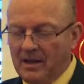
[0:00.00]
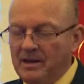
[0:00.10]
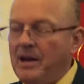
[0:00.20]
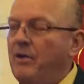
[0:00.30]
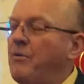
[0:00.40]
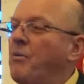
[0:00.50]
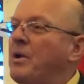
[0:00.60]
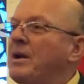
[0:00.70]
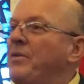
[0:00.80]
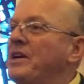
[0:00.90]
Now,
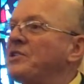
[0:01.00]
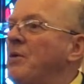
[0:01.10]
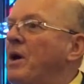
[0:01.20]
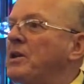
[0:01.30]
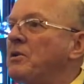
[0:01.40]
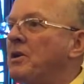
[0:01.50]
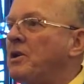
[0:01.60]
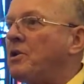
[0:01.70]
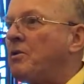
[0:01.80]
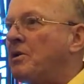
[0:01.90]
one of the things I want you to
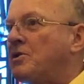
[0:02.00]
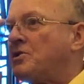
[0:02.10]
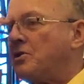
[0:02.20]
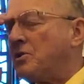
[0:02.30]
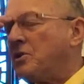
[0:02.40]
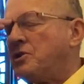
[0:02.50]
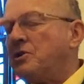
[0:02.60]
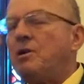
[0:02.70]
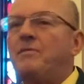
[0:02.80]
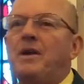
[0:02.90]
encourage you to
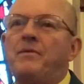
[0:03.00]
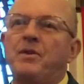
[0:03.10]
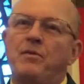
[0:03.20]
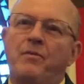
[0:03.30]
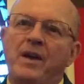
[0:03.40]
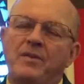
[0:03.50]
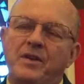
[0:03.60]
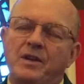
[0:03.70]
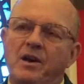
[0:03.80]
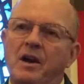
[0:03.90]
do, if your faith
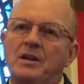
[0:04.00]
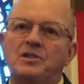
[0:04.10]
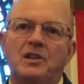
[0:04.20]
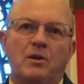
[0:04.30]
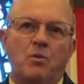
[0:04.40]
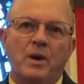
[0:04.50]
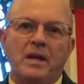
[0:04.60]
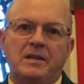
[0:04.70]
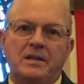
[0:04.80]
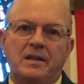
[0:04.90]
in God is a little
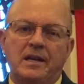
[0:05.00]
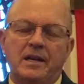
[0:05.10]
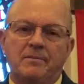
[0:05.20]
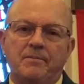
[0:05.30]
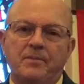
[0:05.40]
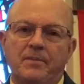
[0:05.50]
weak today,